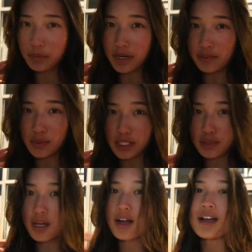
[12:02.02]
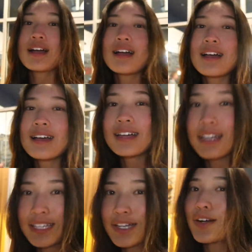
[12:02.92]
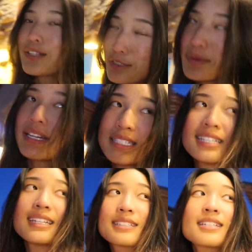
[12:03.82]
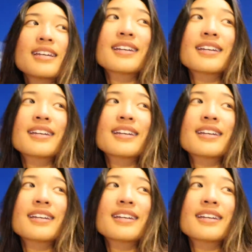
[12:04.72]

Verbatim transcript: we don't have to wait too long. Your girl is ready to eat.